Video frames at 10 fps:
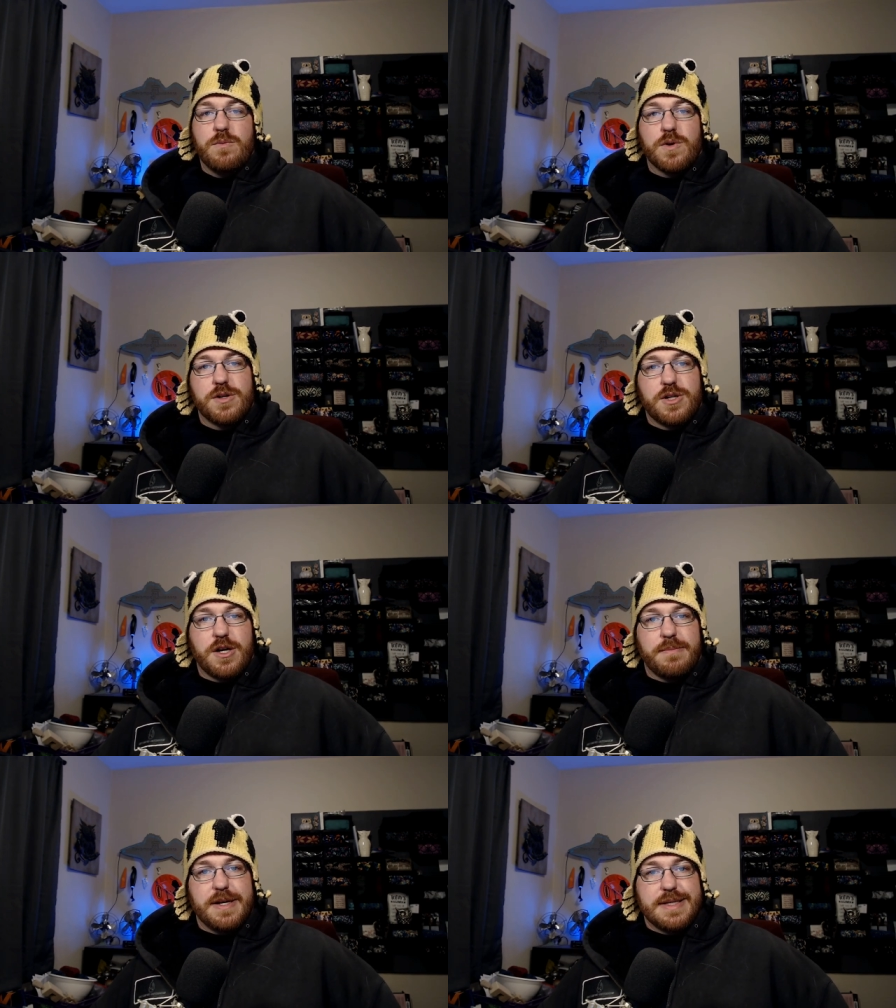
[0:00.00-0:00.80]
We're going to
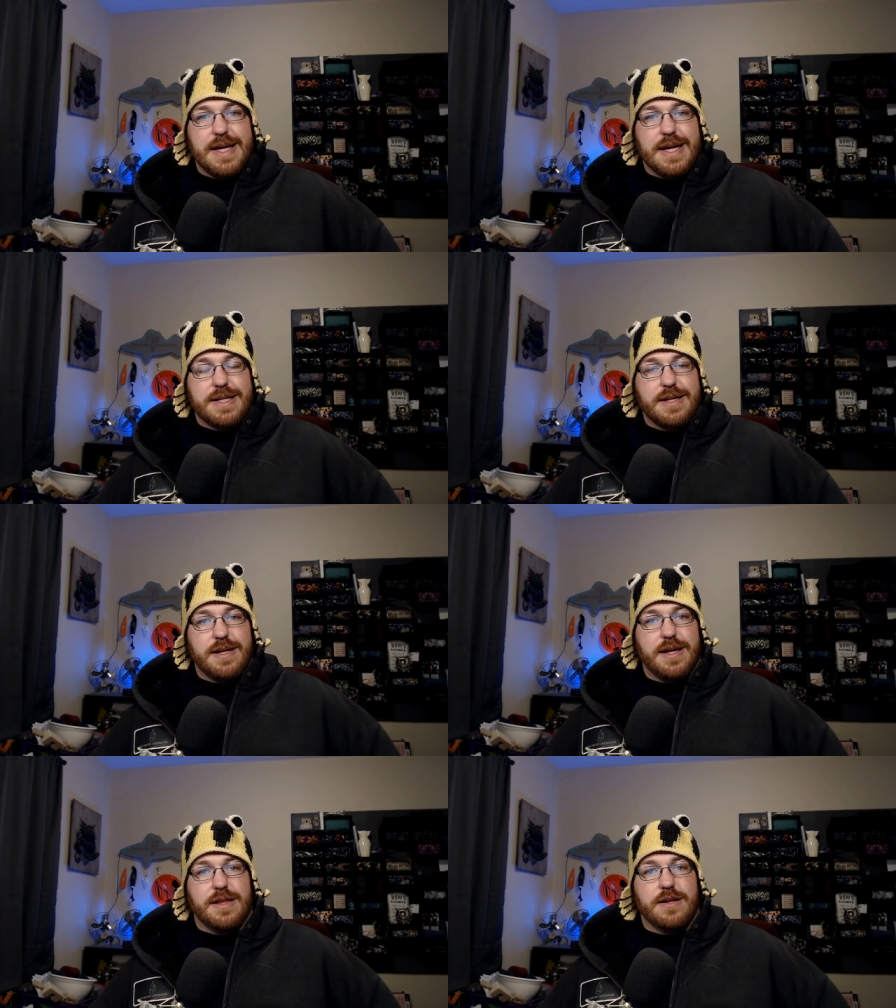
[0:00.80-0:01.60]
talk about that,
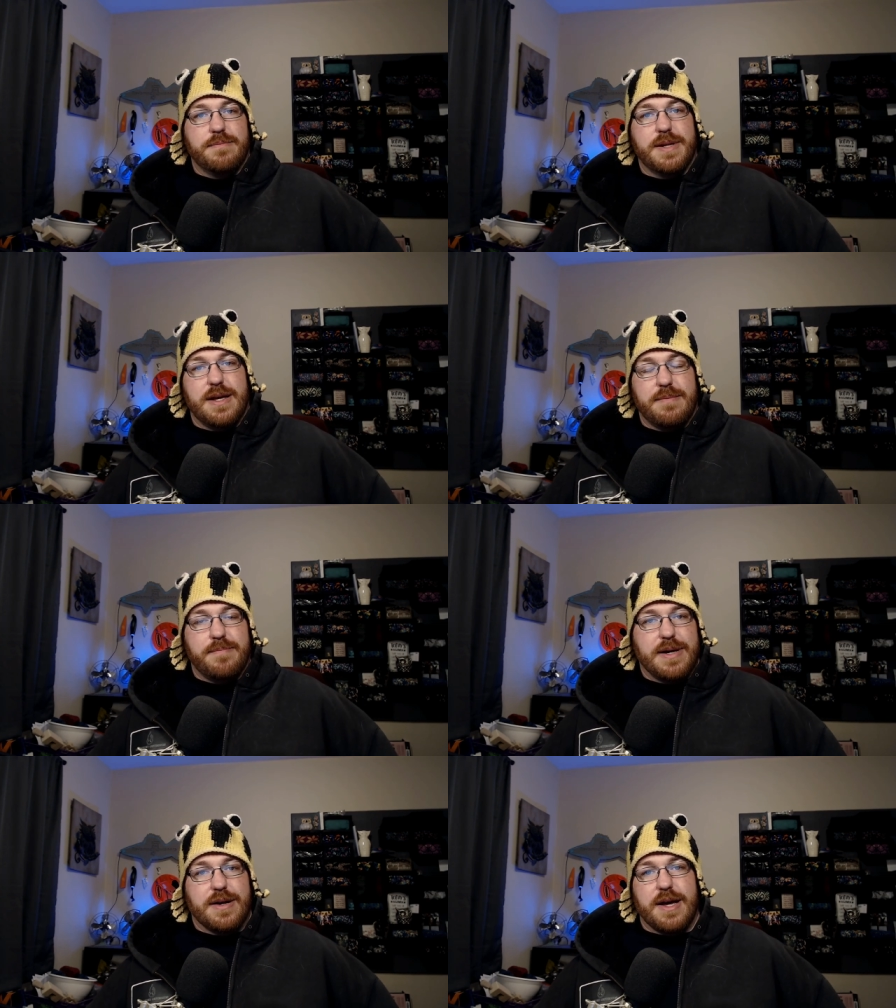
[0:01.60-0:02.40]
a little bit
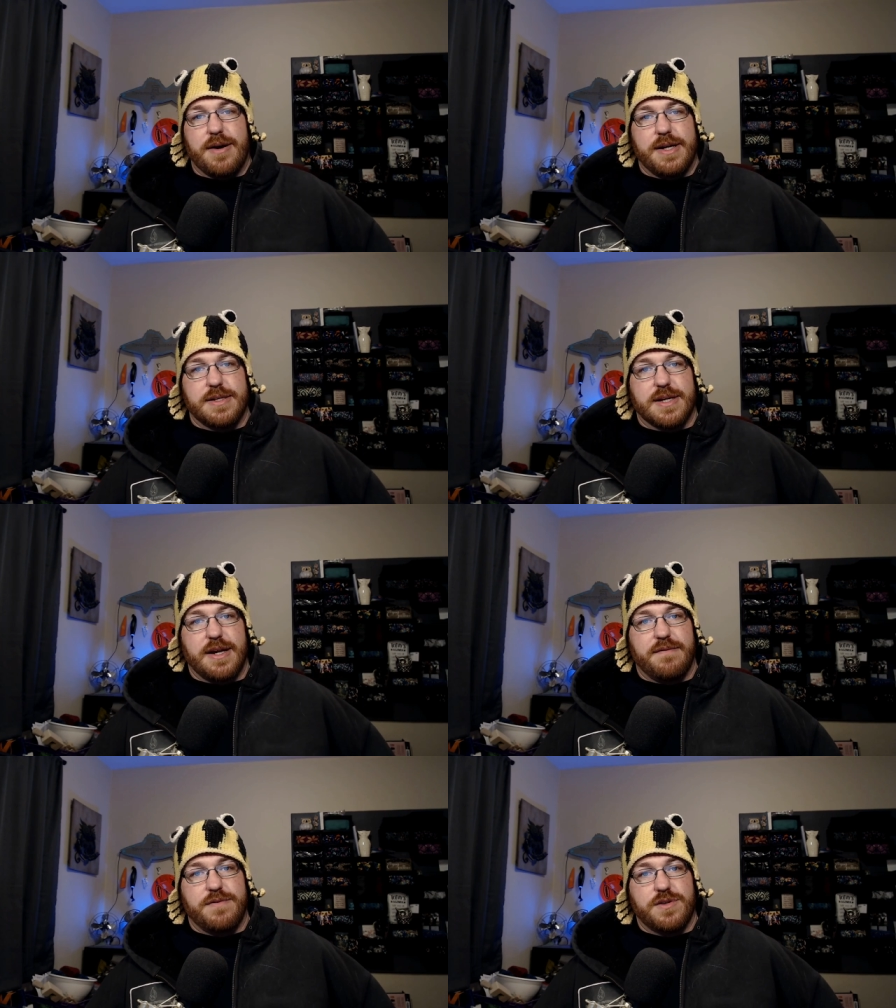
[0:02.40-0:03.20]
about how I
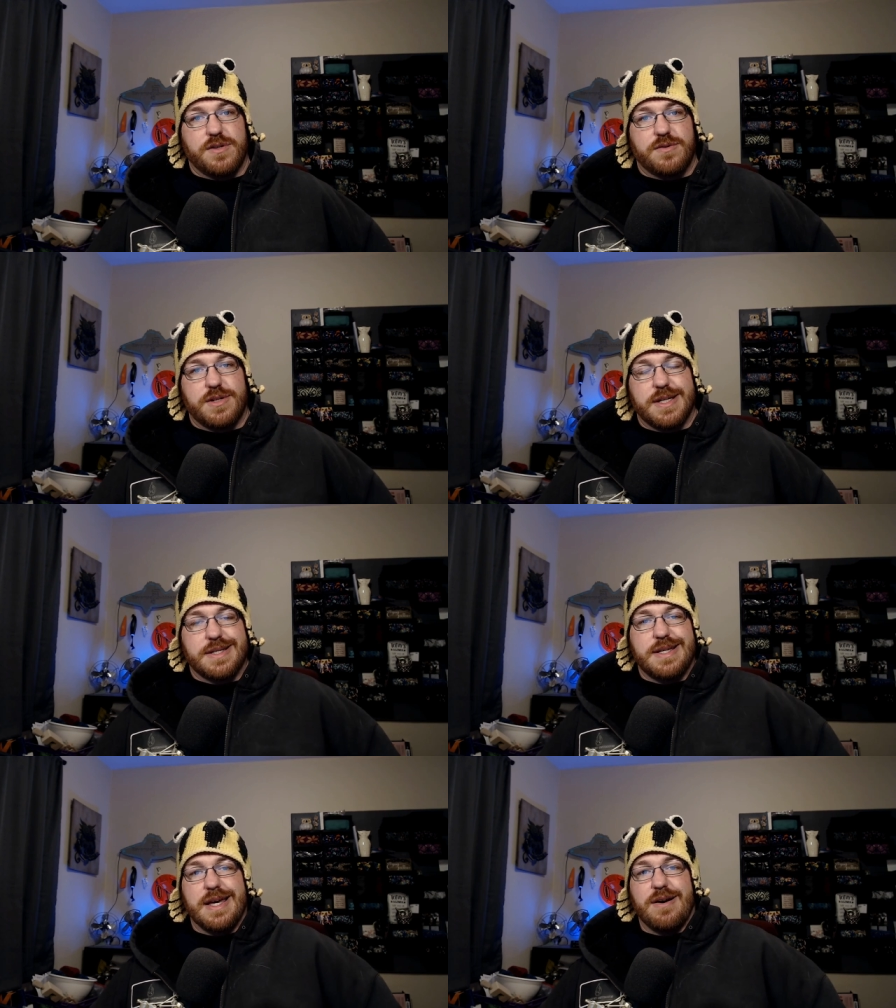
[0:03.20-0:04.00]
designed it in Fusion
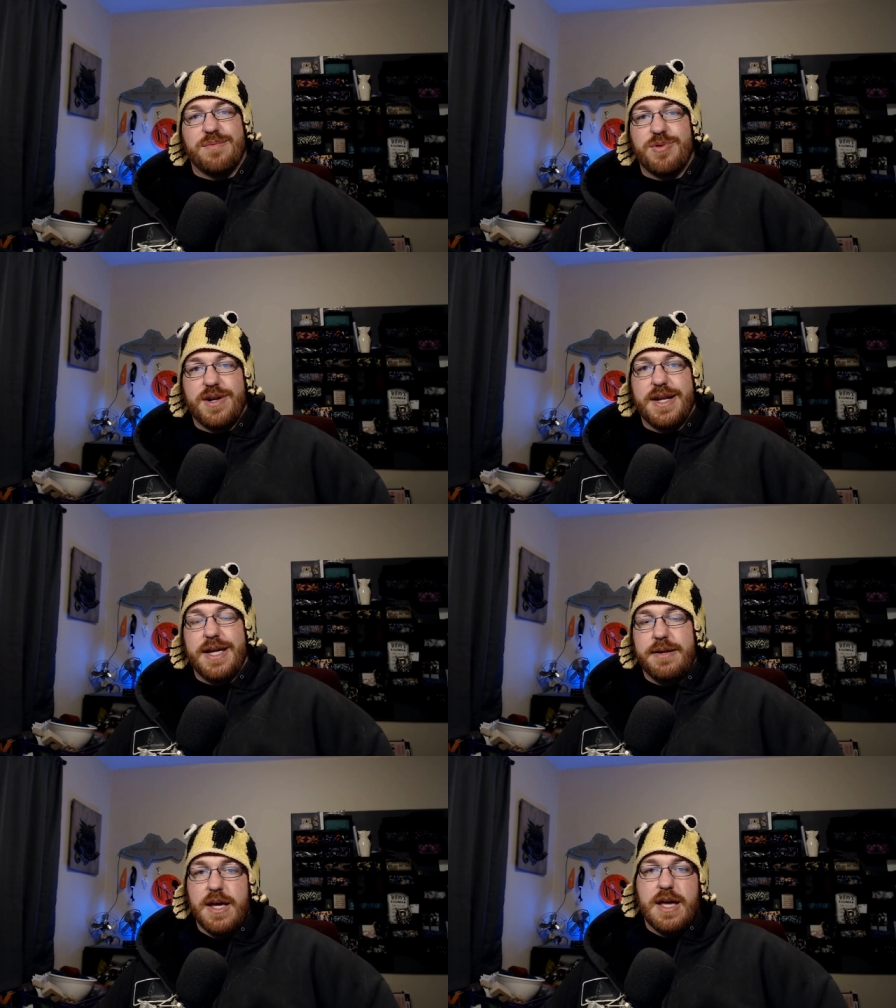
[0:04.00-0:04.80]
360, how I printed
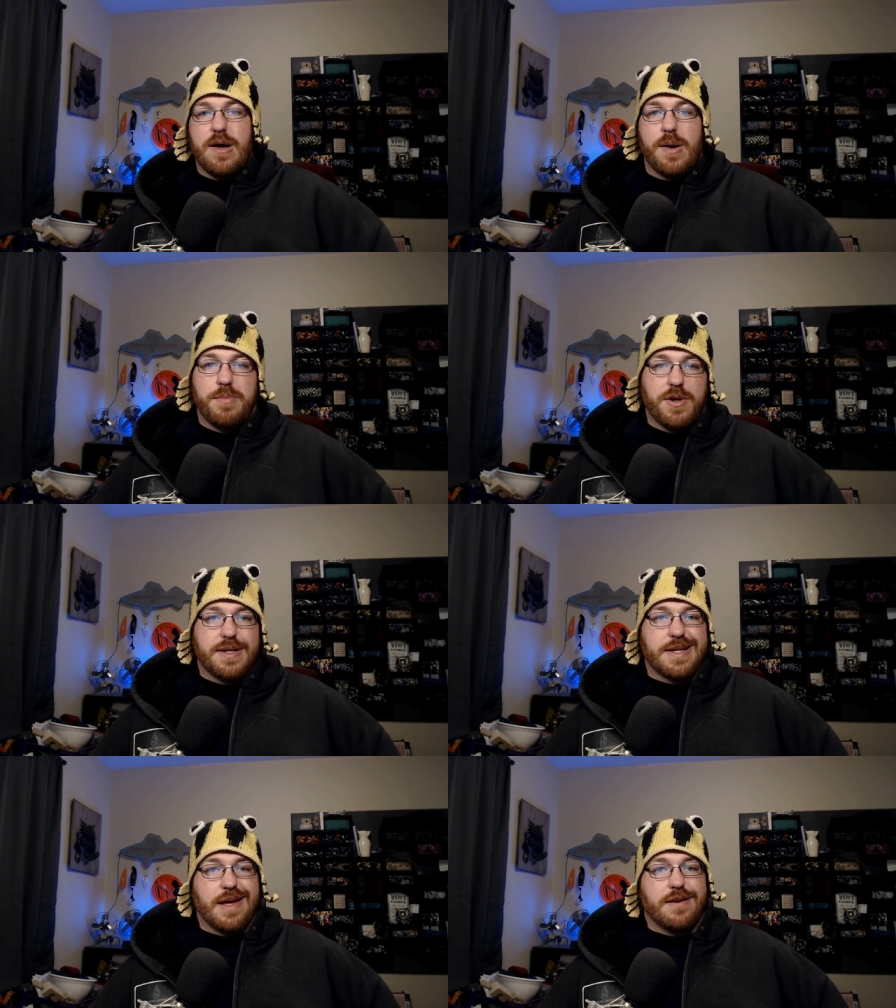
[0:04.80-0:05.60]
it, how I put
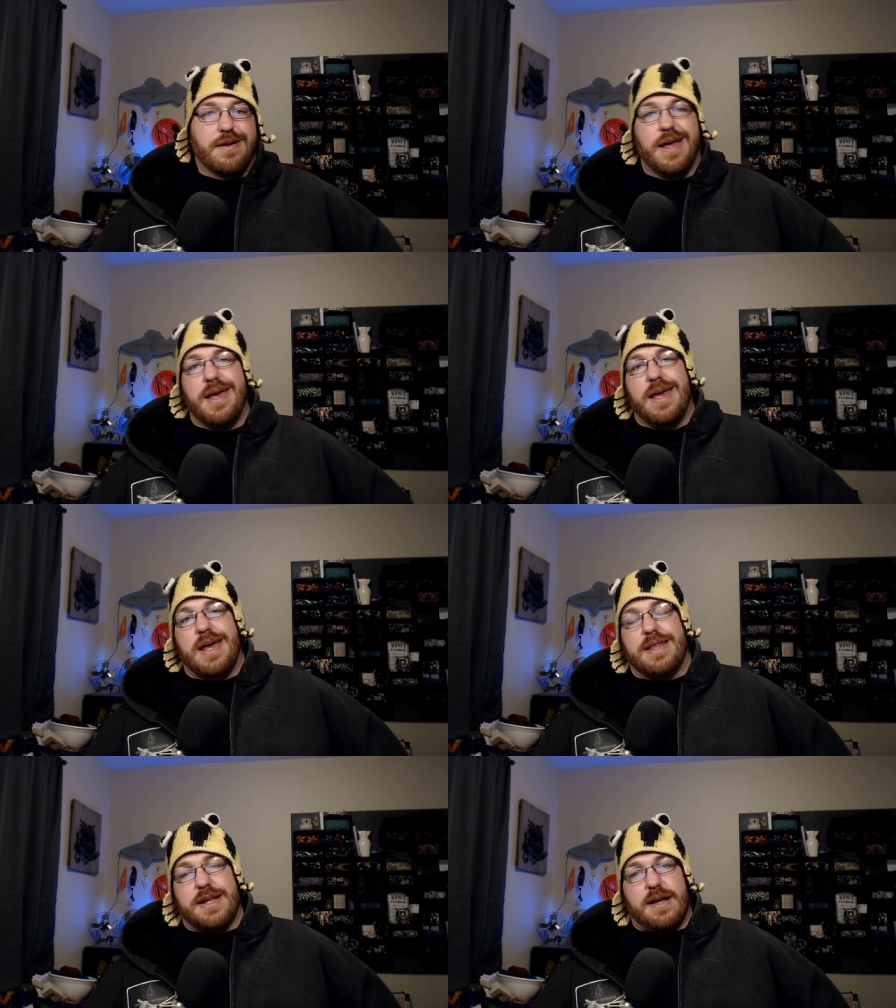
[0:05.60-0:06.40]
it together,
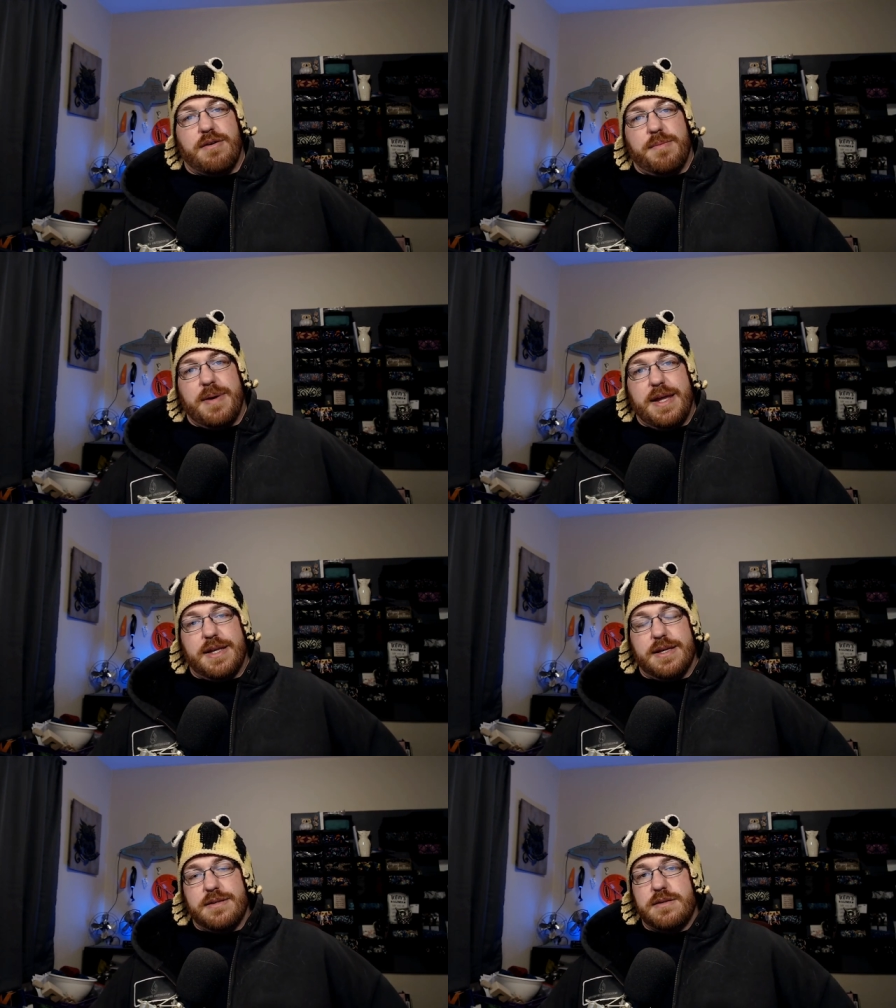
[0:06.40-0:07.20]
and then how I
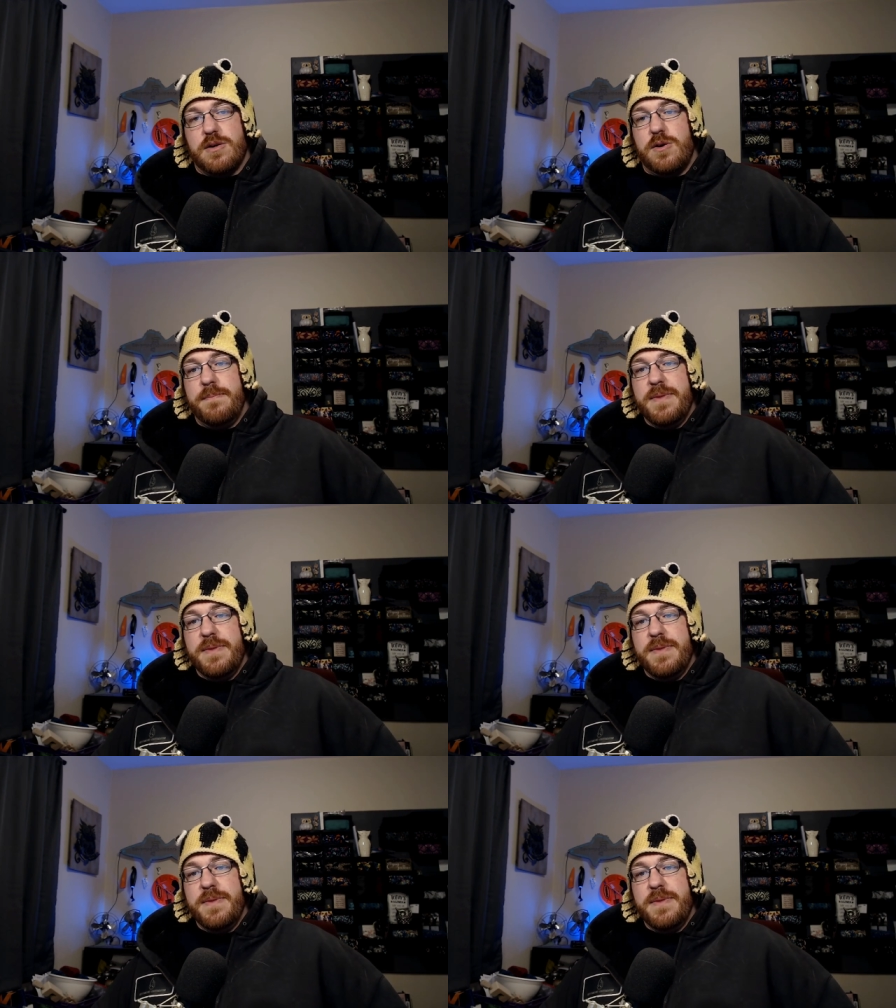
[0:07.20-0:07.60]
paint it. So